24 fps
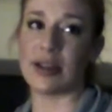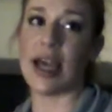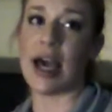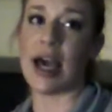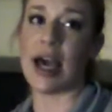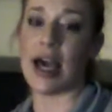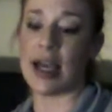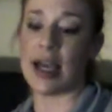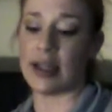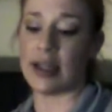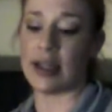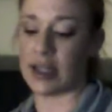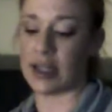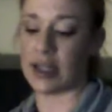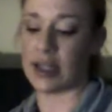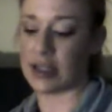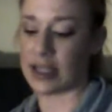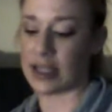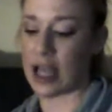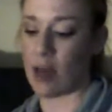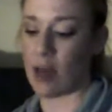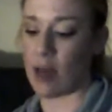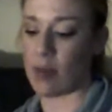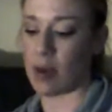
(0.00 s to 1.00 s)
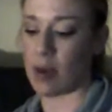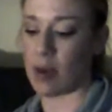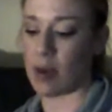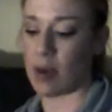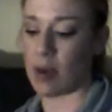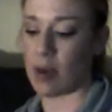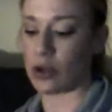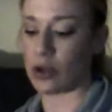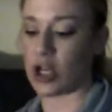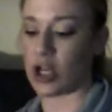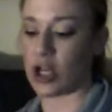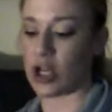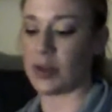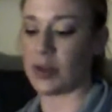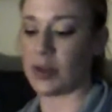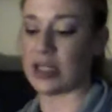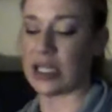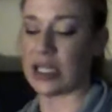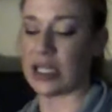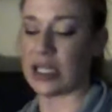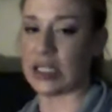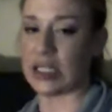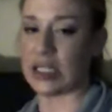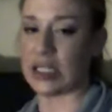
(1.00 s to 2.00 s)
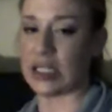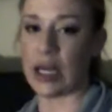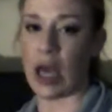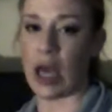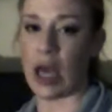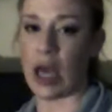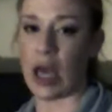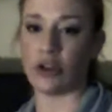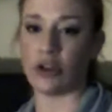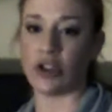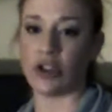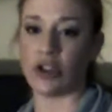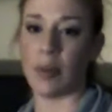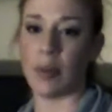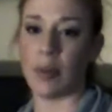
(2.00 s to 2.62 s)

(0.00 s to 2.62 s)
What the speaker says: the discount membership is $16 a month,